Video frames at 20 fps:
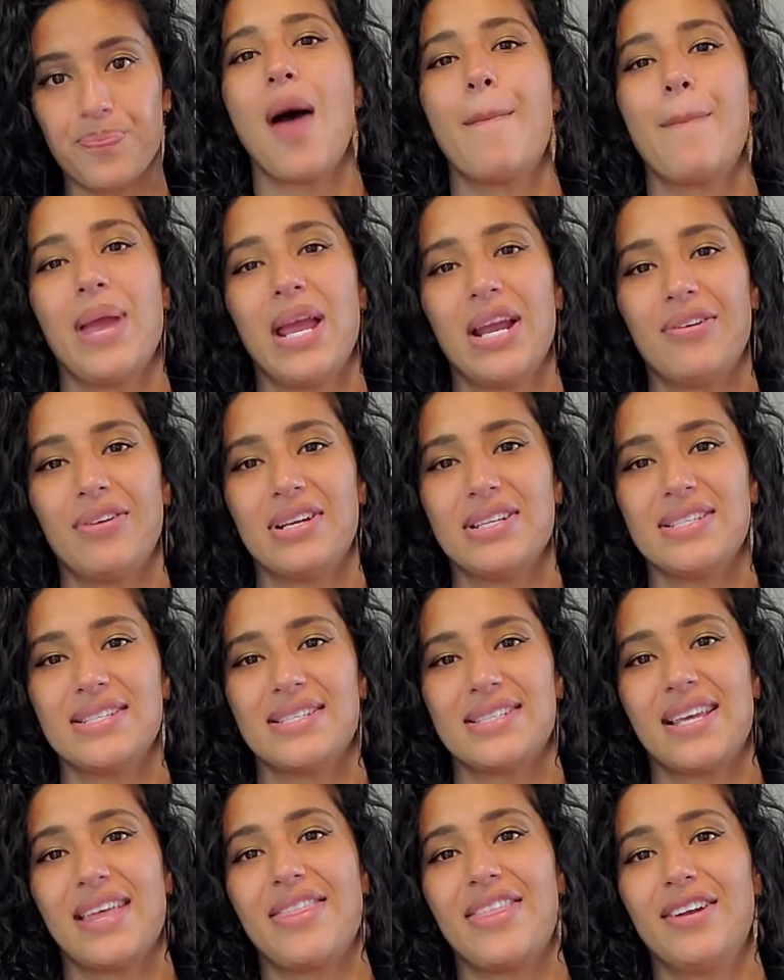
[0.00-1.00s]

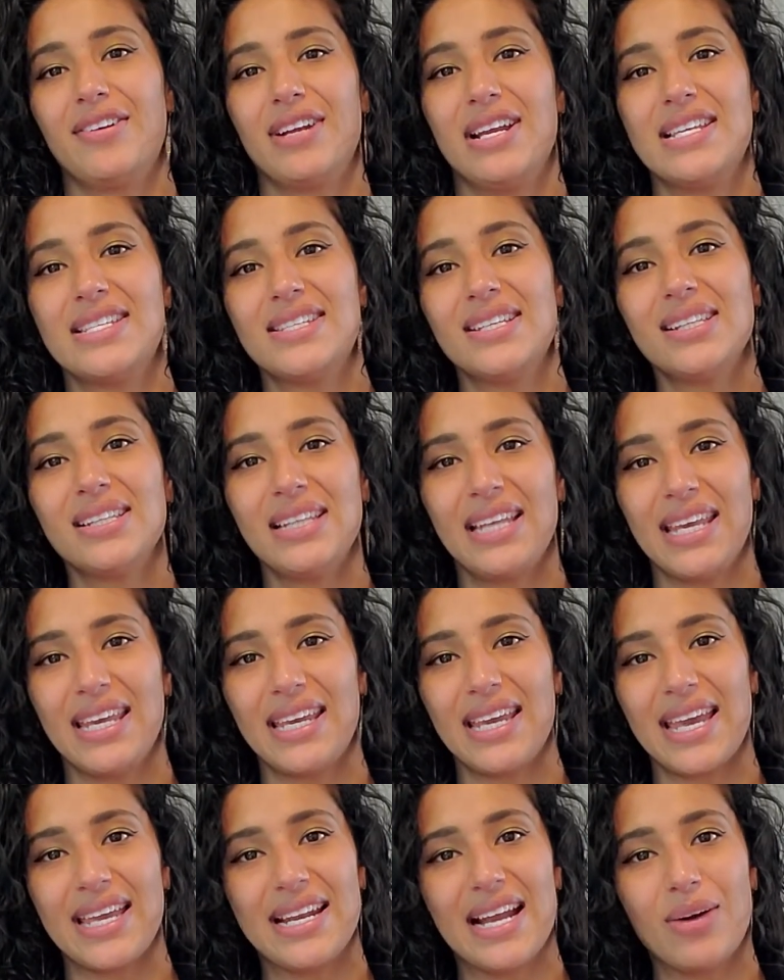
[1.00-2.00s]
Parents, there is a
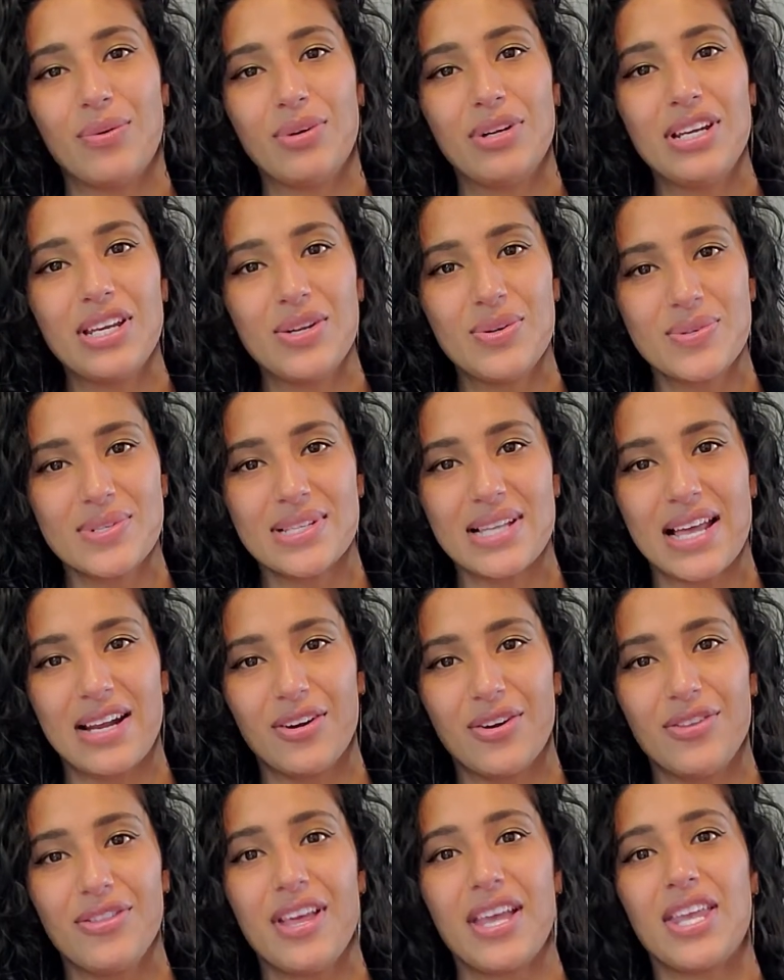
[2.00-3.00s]
link in our
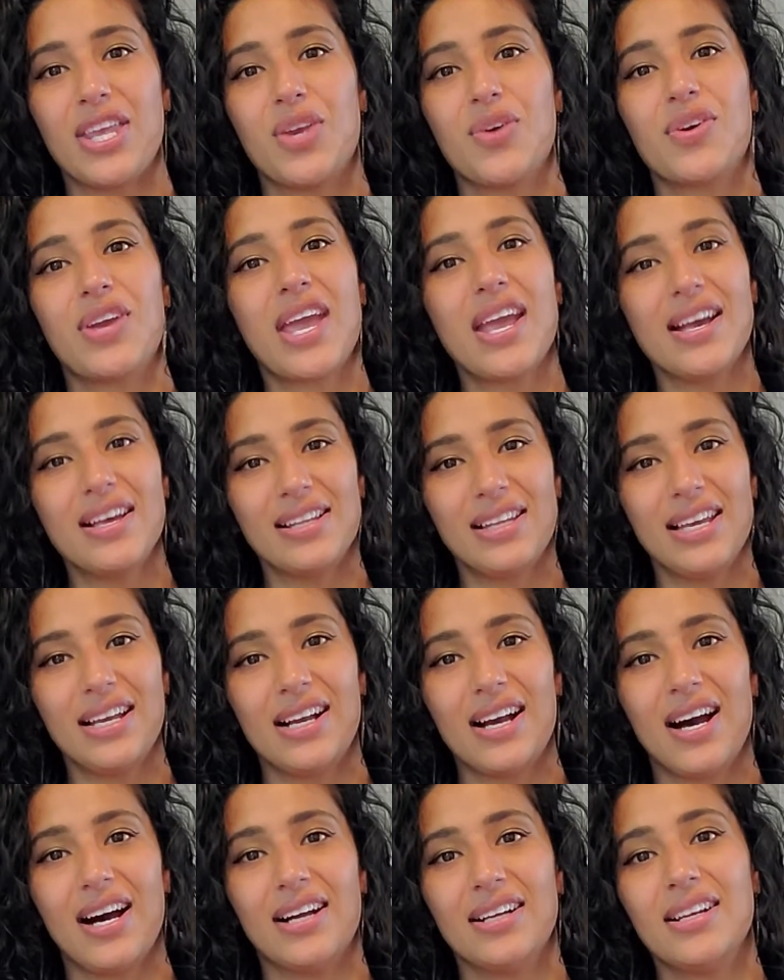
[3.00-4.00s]
newsletter that you can
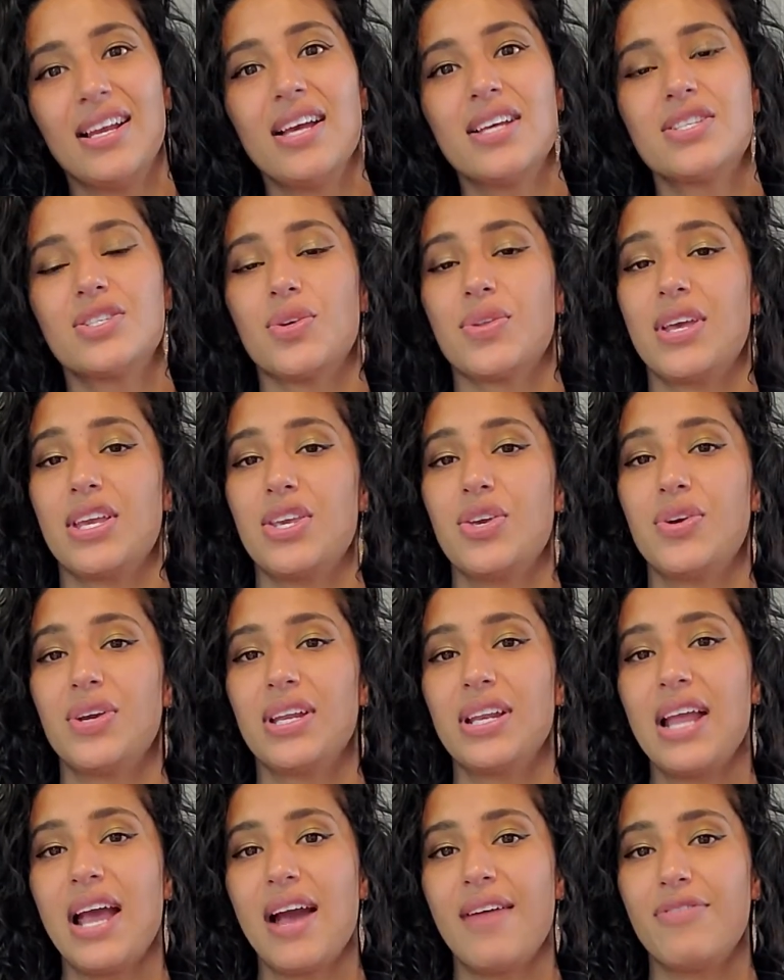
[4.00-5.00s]
click on so that you
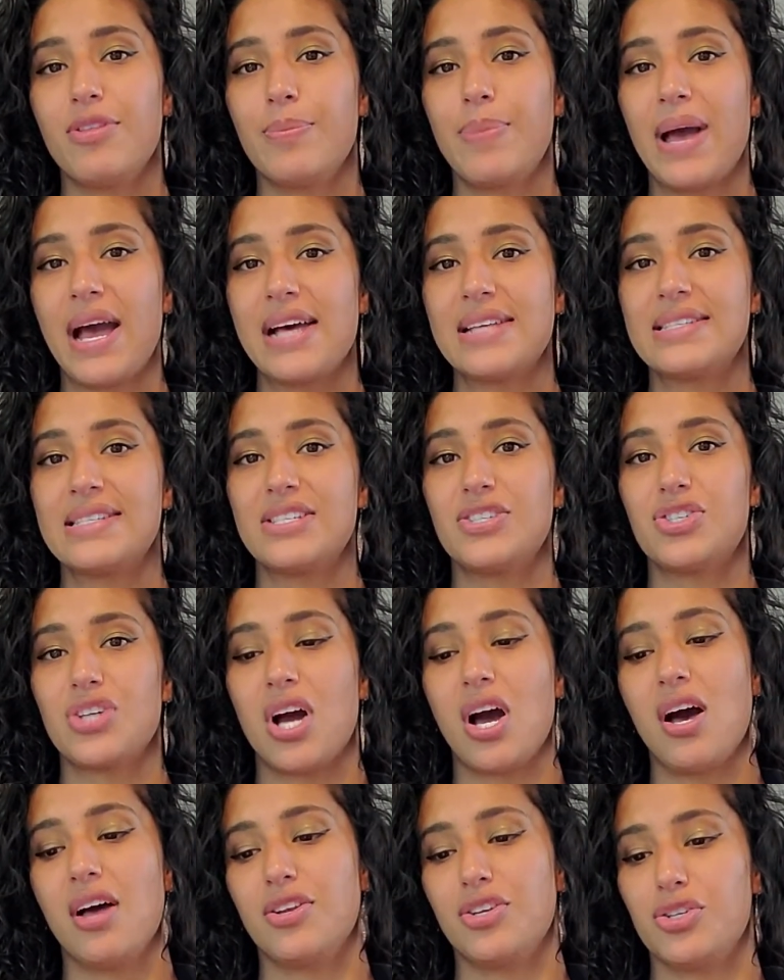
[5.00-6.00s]
can have the passage
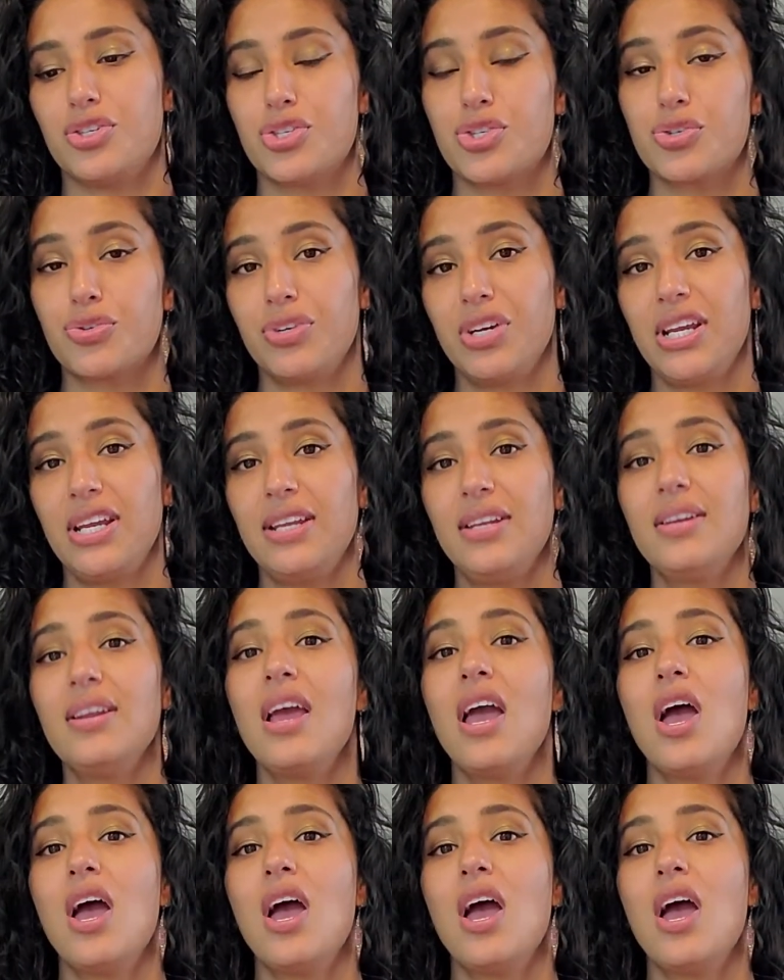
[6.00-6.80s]
on your screen